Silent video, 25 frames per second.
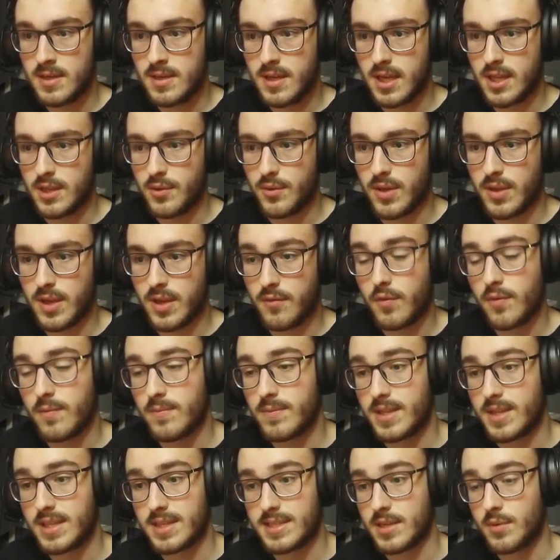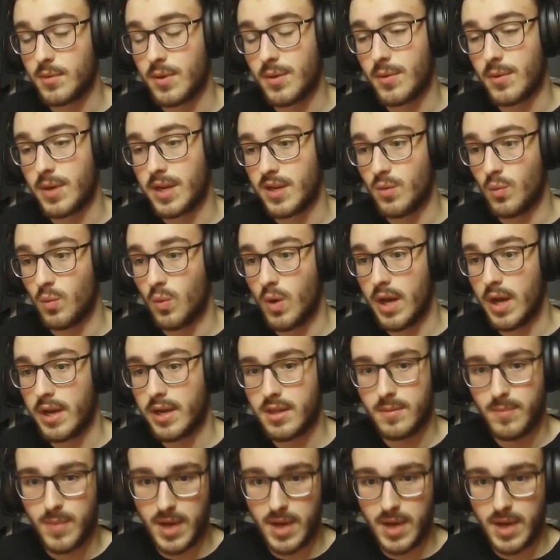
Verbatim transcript: And then if, we, let's say we wanted one on the